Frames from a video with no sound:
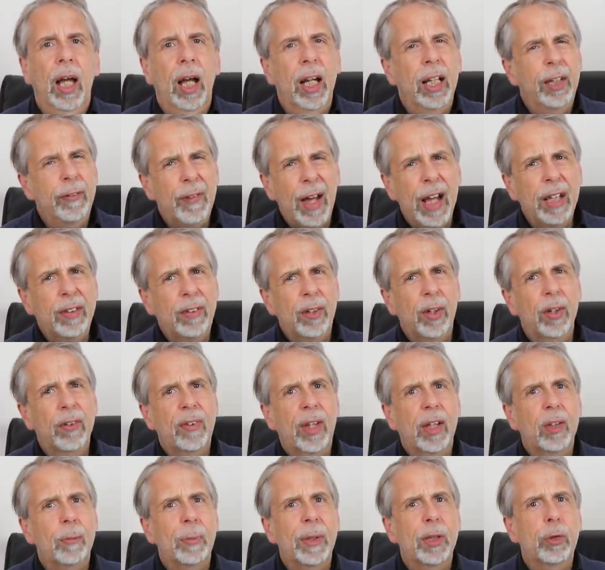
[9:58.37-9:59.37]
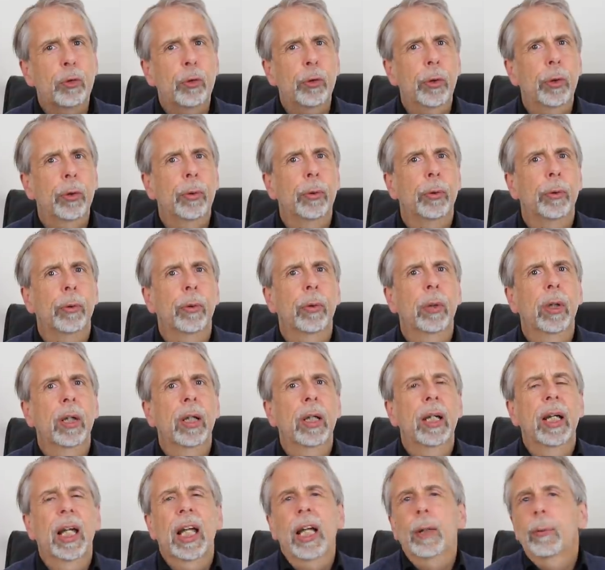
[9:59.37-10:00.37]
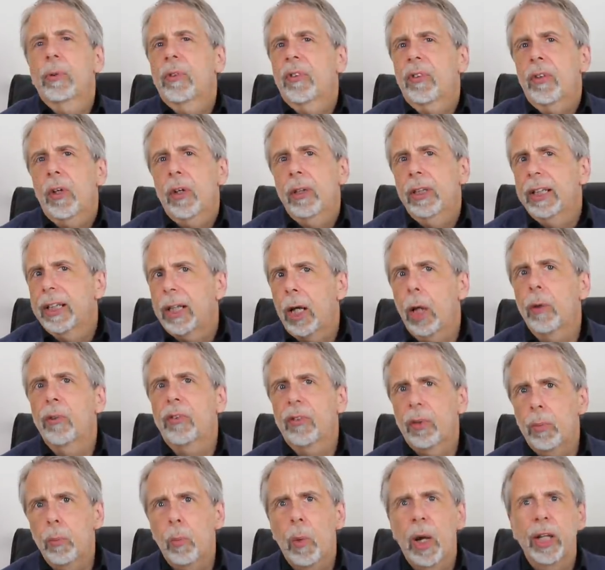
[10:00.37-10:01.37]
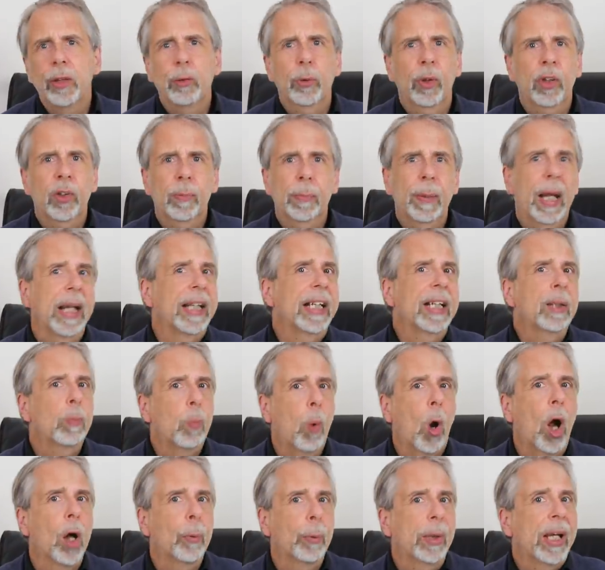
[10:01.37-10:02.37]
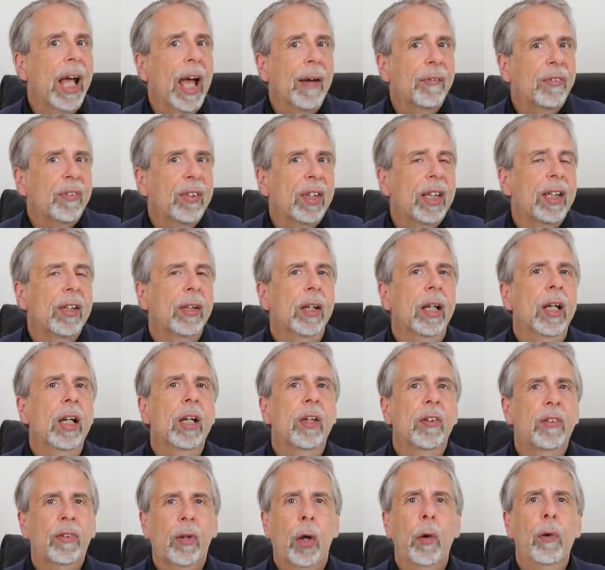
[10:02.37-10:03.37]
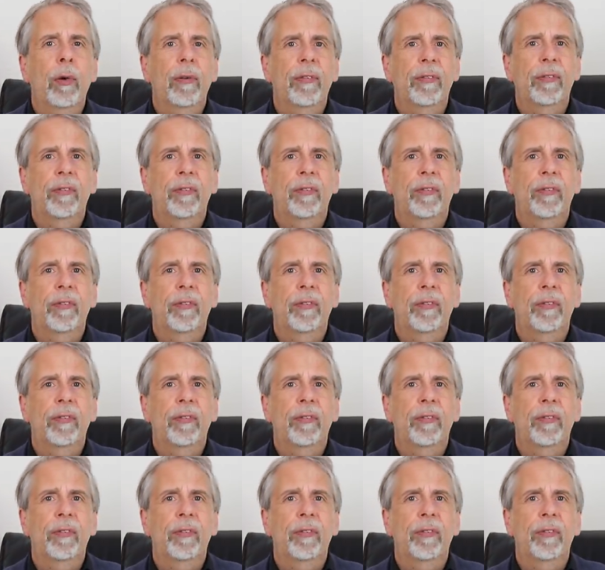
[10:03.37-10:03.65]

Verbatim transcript: And if that turns out to be true, it would certainly go some way to explaining why we have seen so